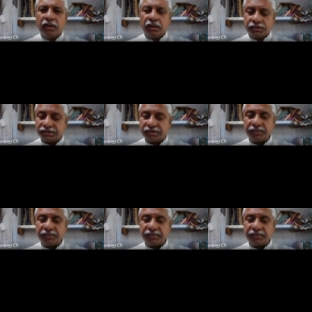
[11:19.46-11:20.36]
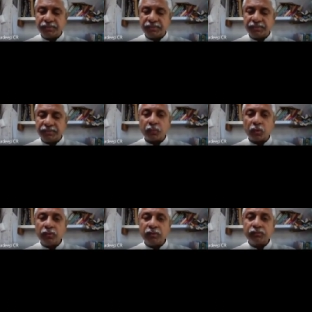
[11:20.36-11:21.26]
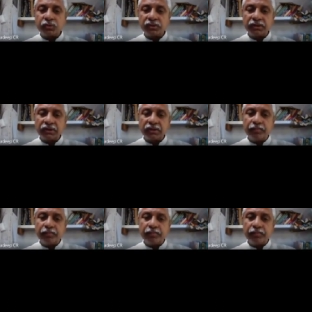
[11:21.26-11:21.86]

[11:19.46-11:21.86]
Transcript: So similarly, one more problem, show that the